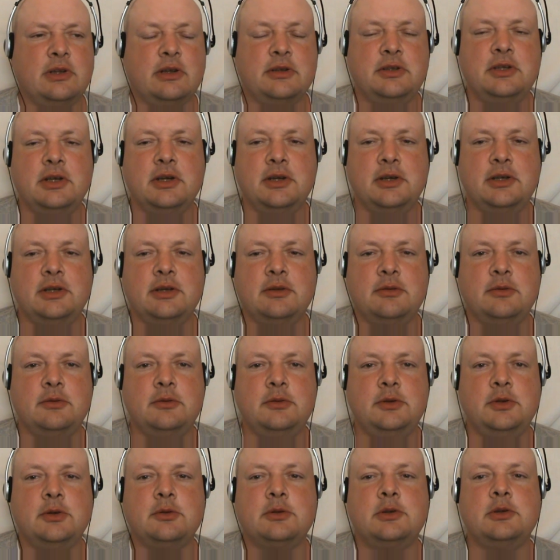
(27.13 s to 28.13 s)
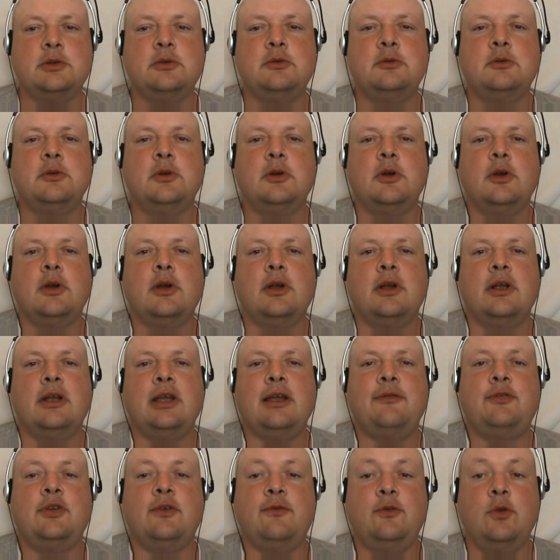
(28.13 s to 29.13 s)
You know, you can,
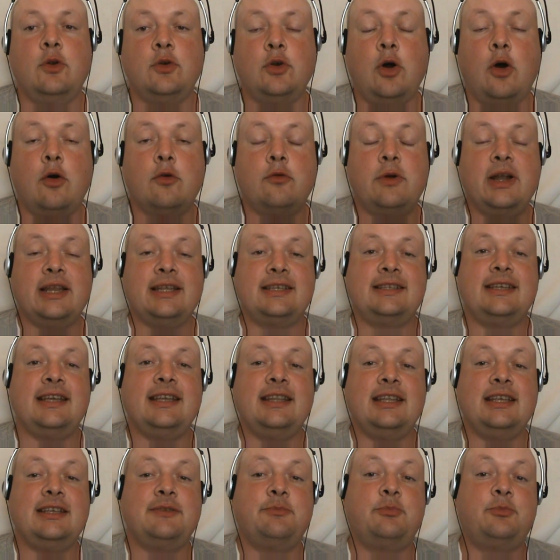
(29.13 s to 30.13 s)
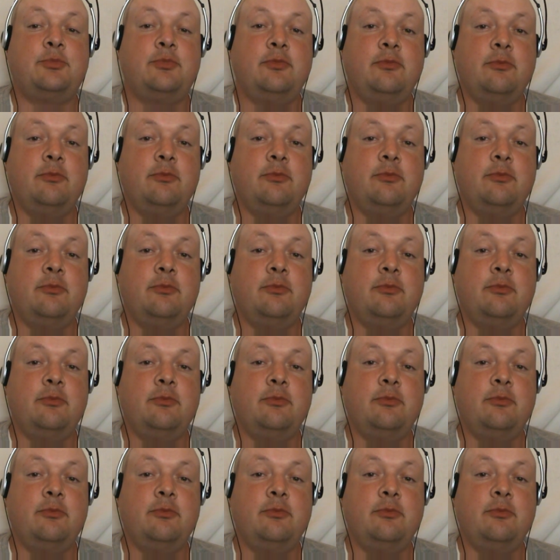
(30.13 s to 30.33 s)
if you've not already seen these